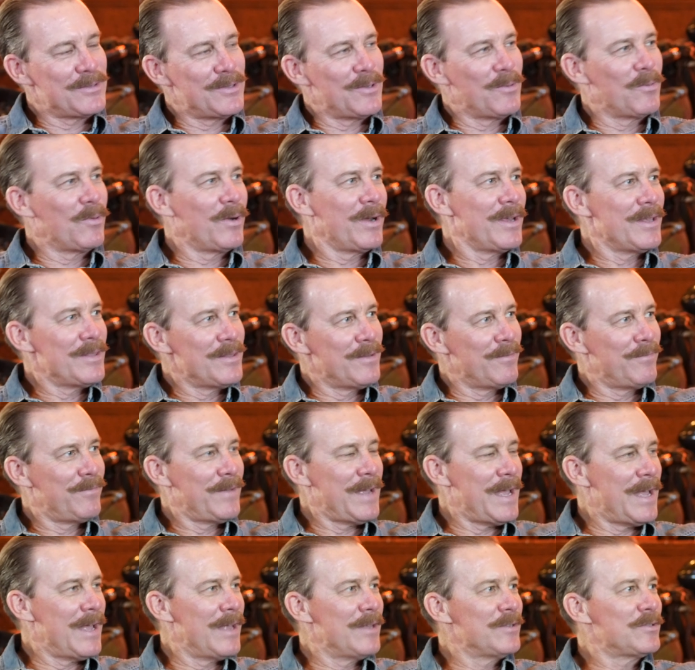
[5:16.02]
that were in the
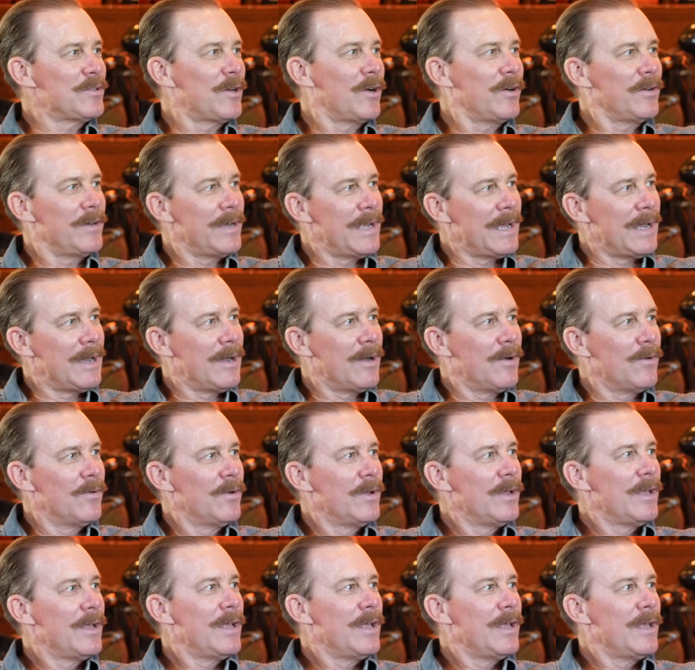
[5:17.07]
vans are now